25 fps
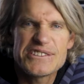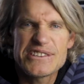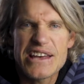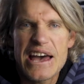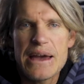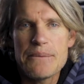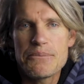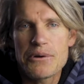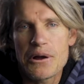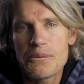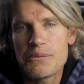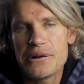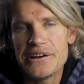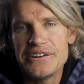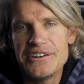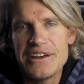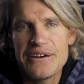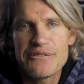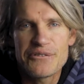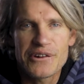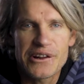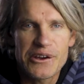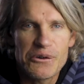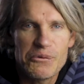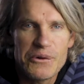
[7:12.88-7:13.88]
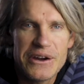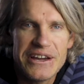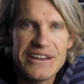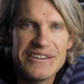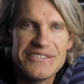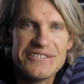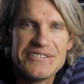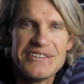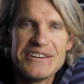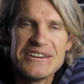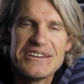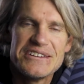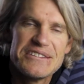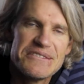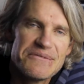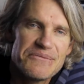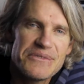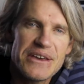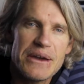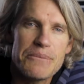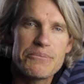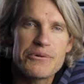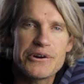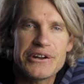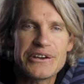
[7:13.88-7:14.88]
they probably definitely win.
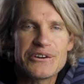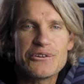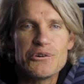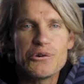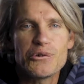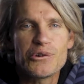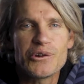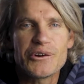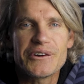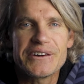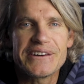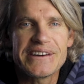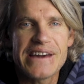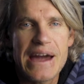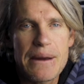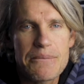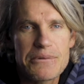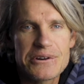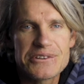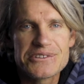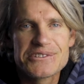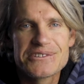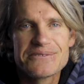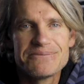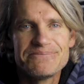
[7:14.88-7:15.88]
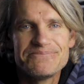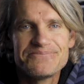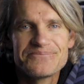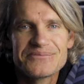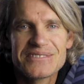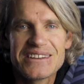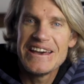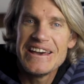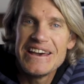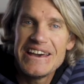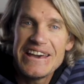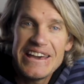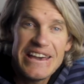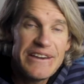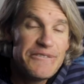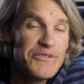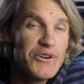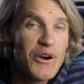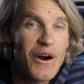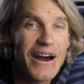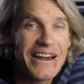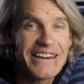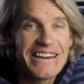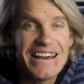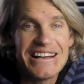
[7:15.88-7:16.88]
They're pretty cool looking cameras. If
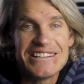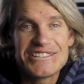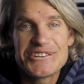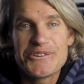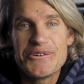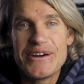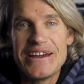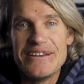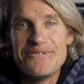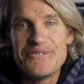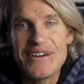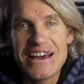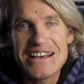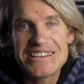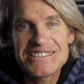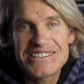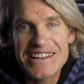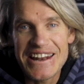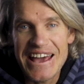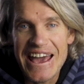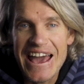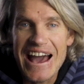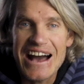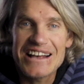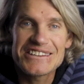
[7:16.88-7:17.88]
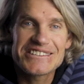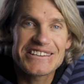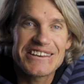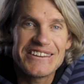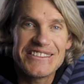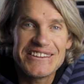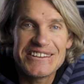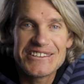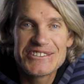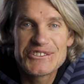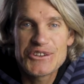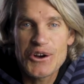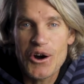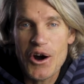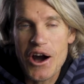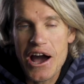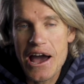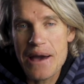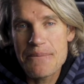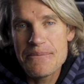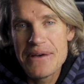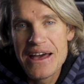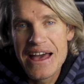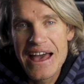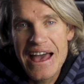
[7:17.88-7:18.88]
you are yet to invest in a housing at this
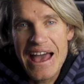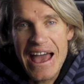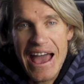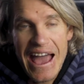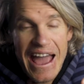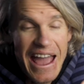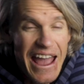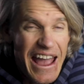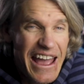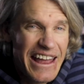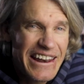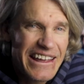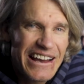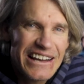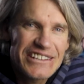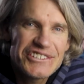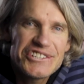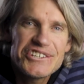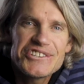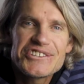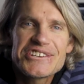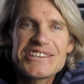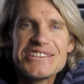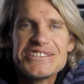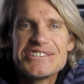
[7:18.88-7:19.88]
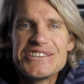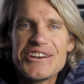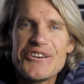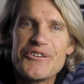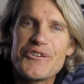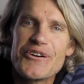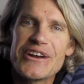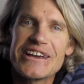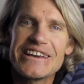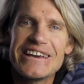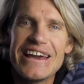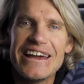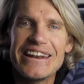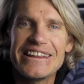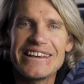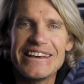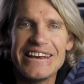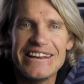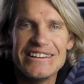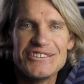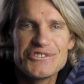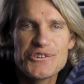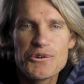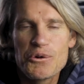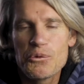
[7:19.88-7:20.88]
time and are just considering getting
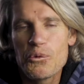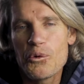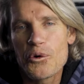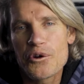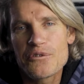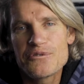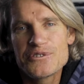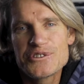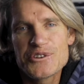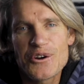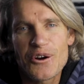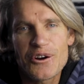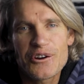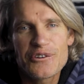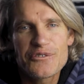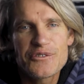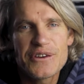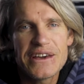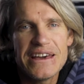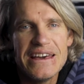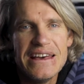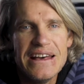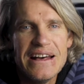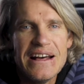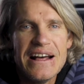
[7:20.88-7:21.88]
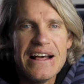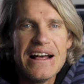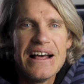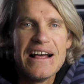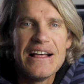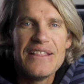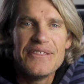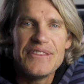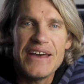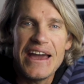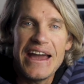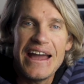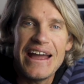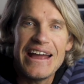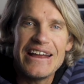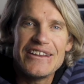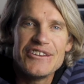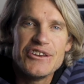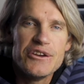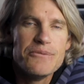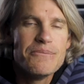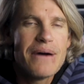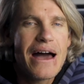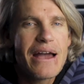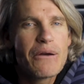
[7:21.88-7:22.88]
into water photography, then
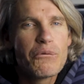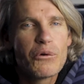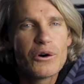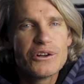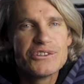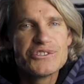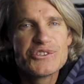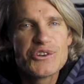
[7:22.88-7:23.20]
you may want